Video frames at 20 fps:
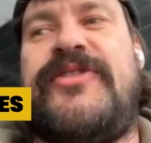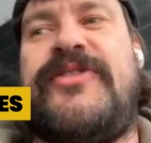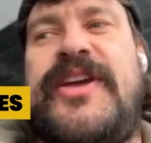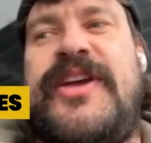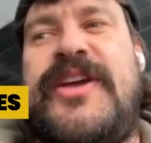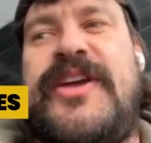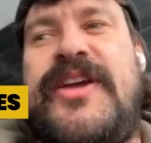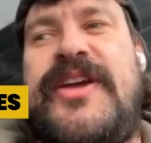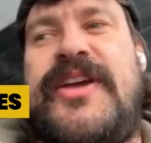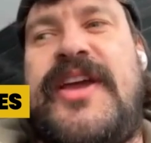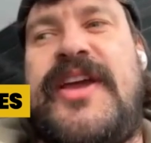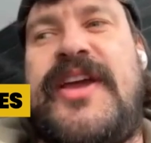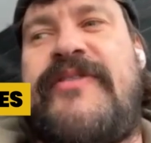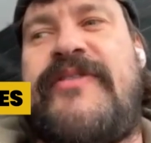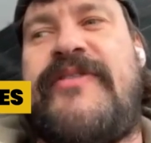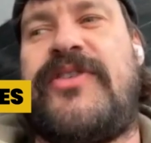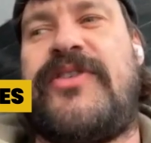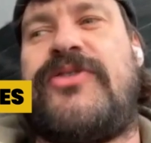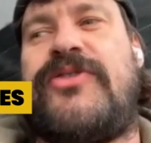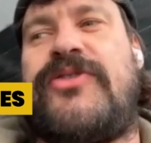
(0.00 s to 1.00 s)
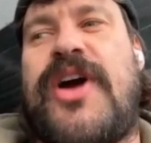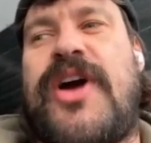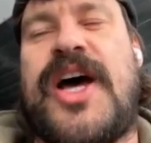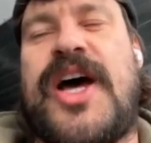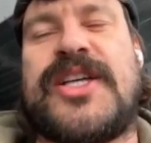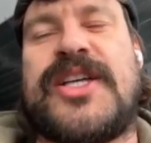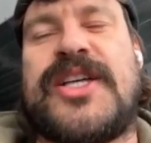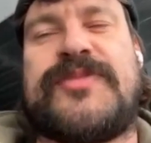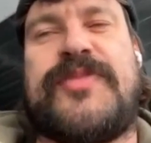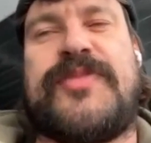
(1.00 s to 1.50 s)
my pants, I guess. I didn't
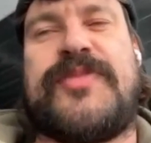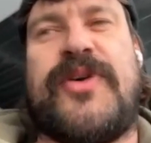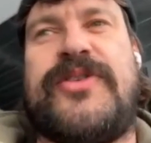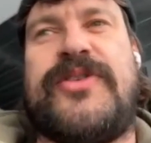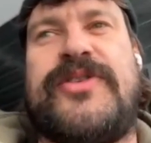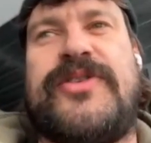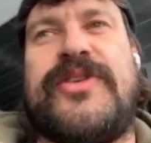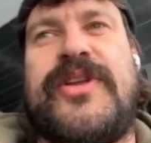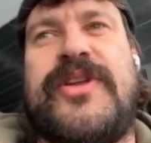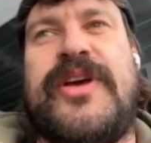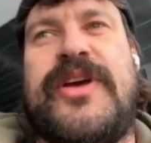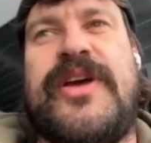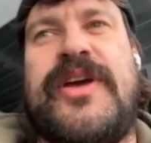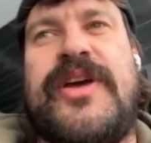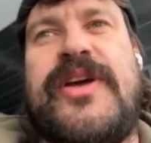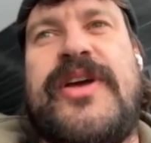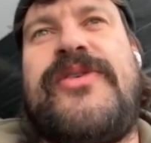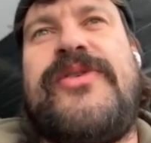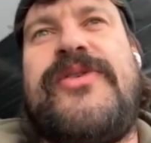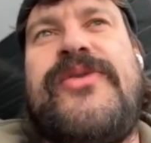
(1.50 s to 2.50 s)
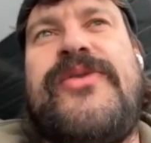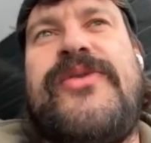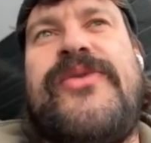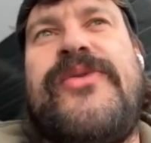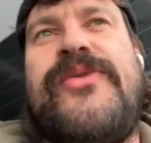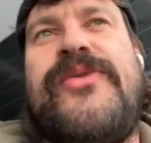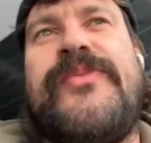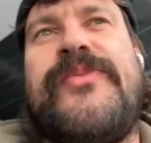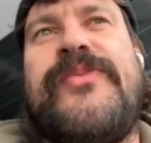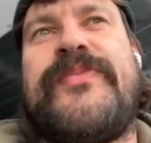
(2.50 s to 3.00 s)
really have a good grasp
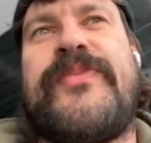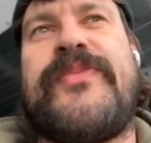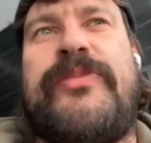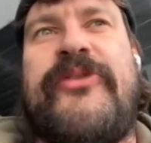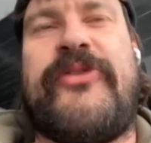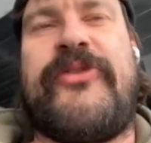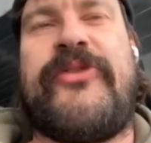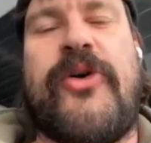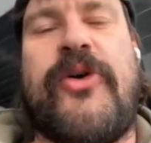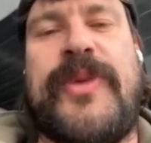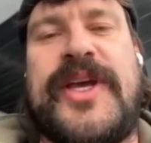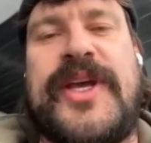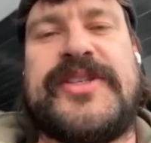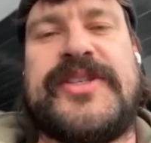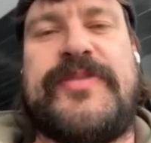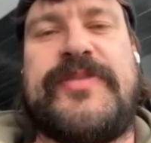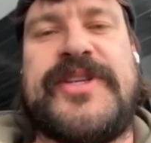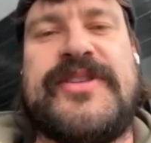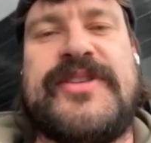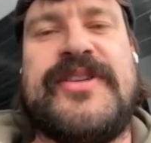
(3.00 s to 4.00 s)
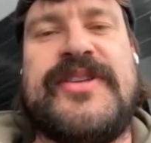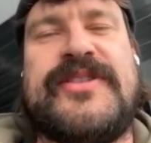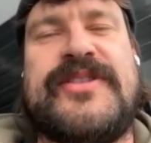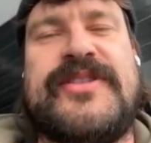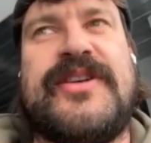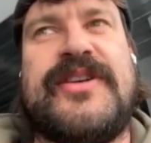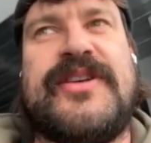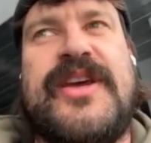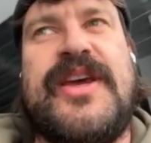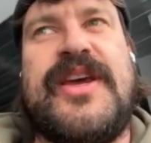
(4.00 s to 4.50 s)
on how we were
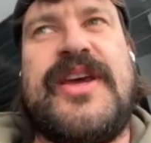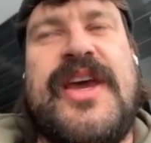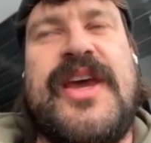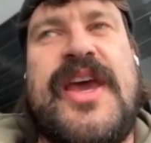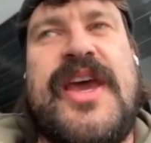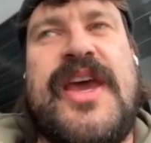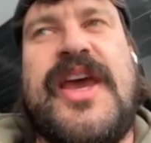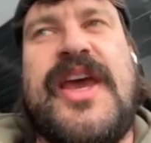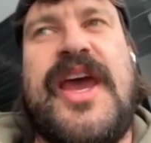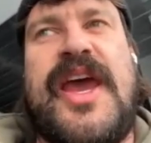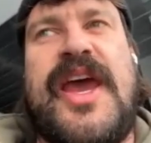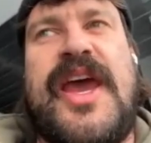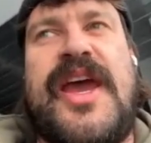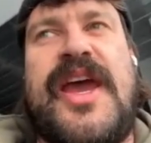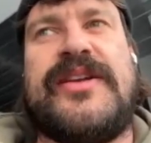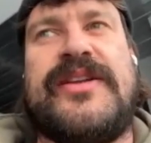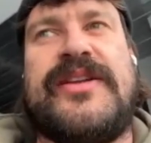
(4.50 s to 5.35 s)
performing as a business.